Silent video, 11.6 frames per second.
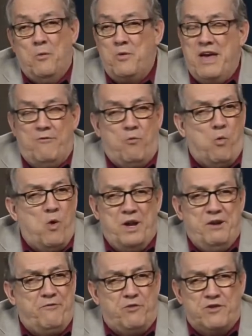We have
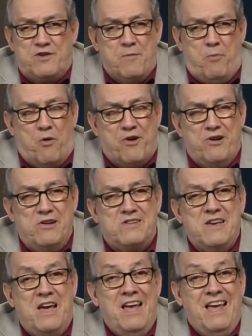wonderful
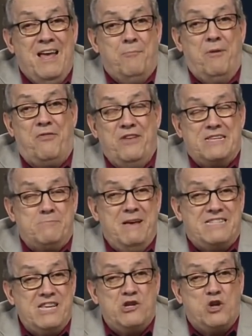supporters, but this
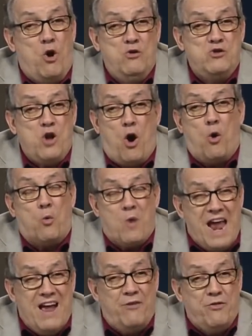message goes
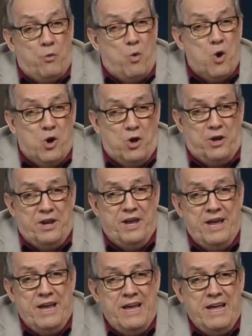around the
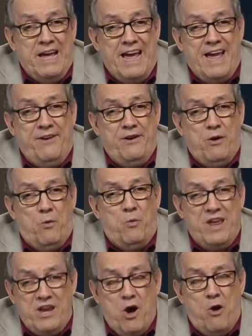world, and
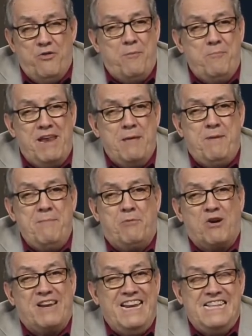we know that many
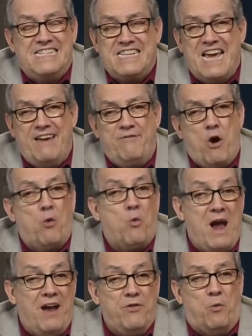people are getting saved
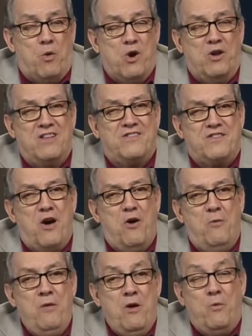around the world,
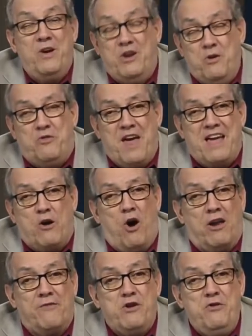so we do thank
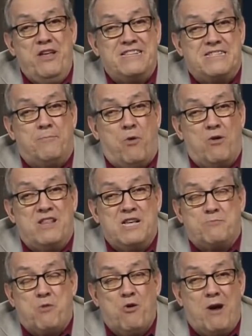all of you that support
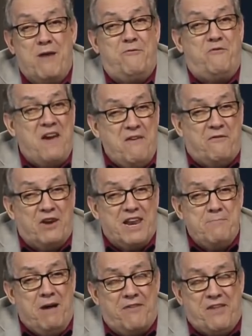this program
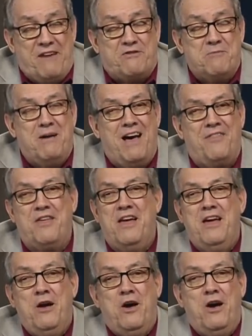faithfully month after month.
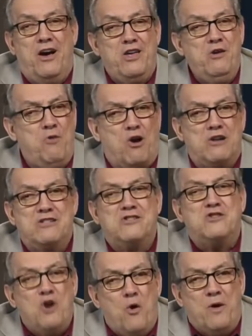You are
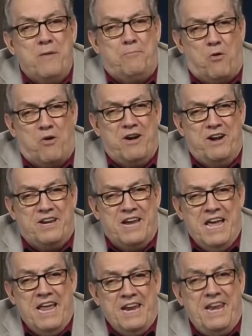so important.
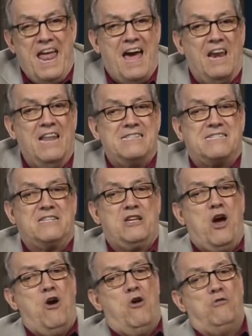Now let's
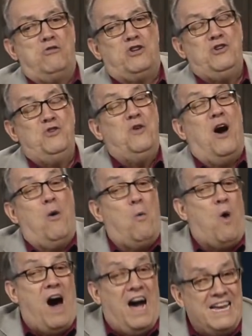go to
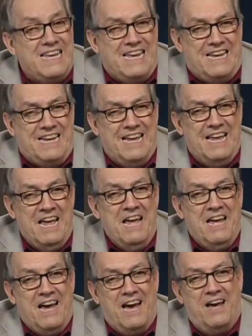Hawaii.
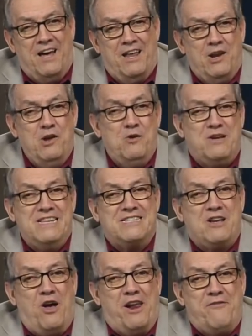Luke
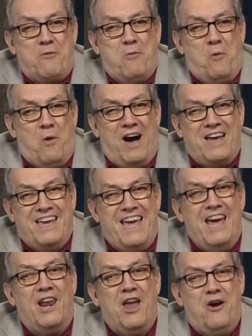is calling from Hawaii.
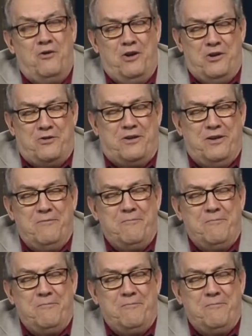Hello, Luke.